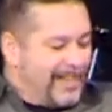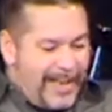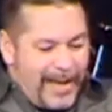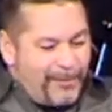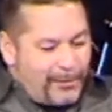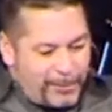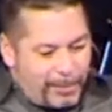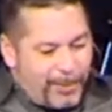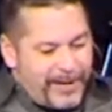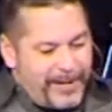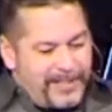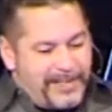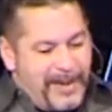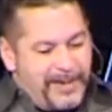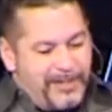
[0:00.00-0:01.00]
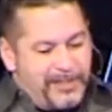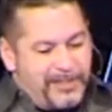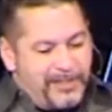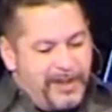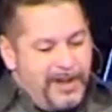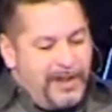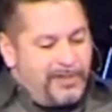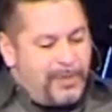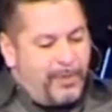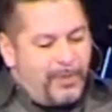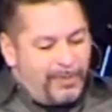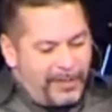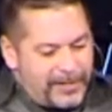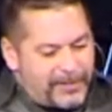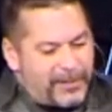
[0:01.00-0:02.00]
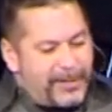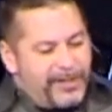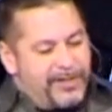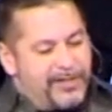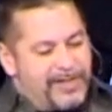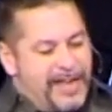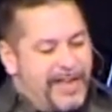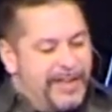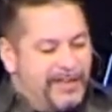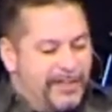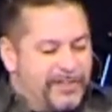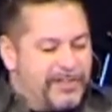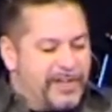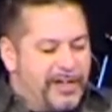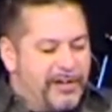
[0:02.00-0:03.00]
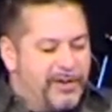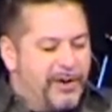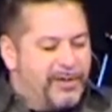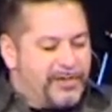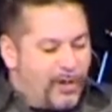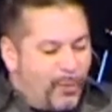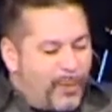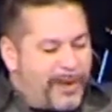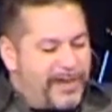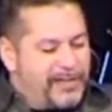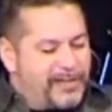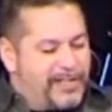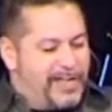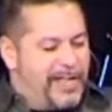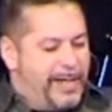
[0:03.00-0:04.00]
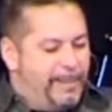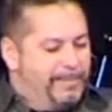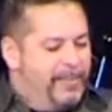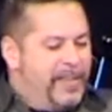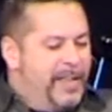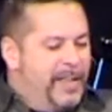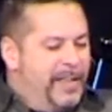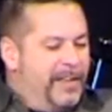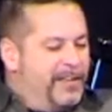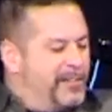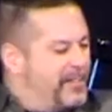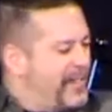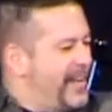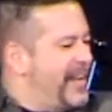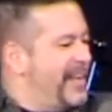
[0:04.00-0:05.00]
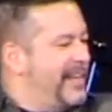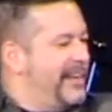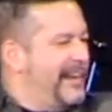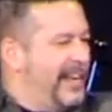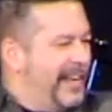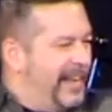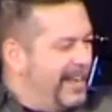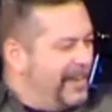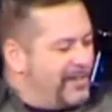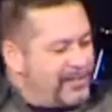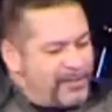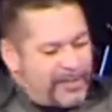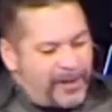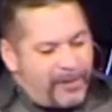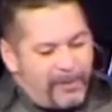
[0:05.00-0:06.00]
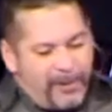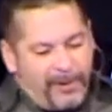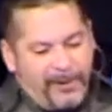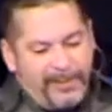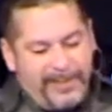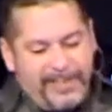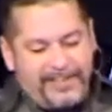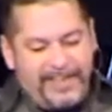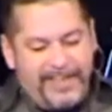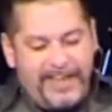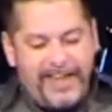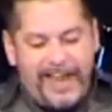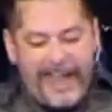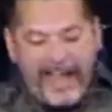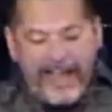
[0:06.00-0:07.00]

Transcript: Evil's pretty contagious. So let's look at this thing and listen in your notes. Or what is sin? Sin, in general, is any